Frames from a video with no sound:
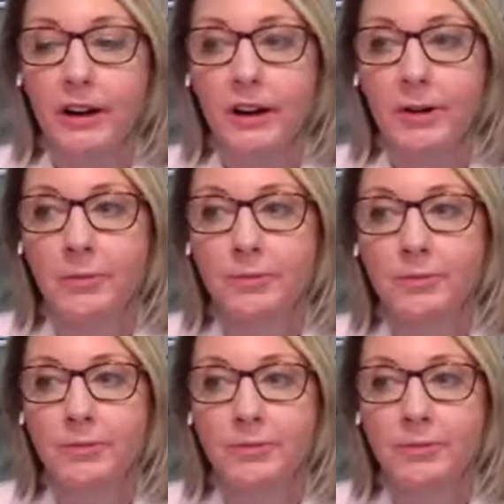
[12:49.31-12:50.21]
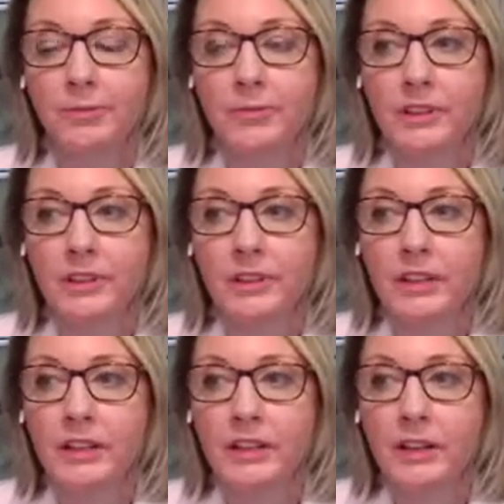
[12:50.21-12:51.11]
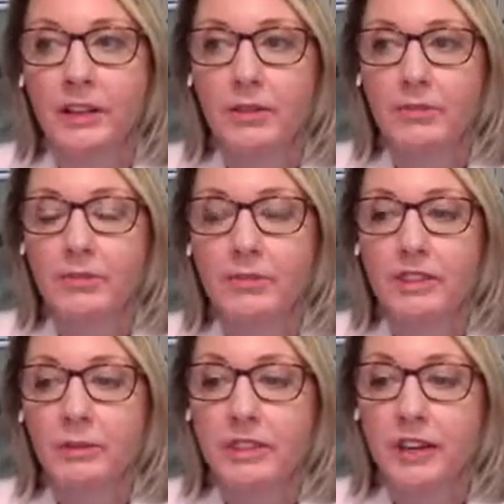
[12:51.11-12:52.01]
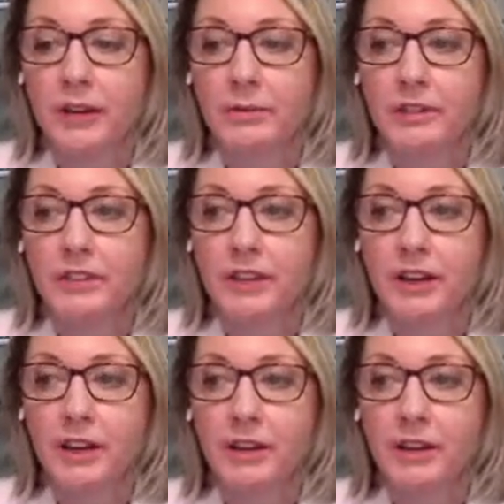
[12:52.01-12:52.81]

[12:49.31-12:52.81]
Uh, Sometimes